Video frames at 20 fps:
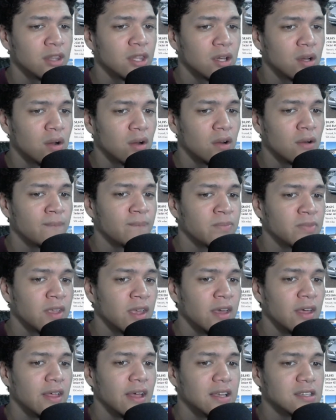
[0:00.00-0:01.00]
the car.
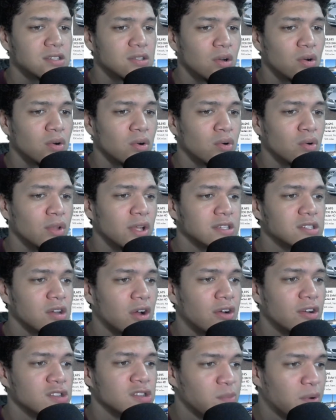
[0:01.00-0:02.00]
That's the
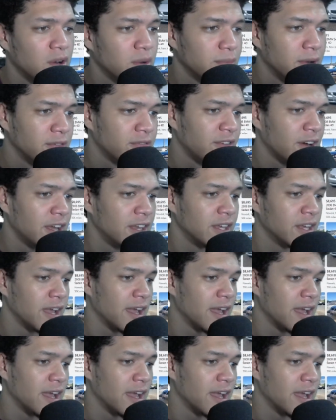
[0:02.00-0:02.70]
hardest part about finding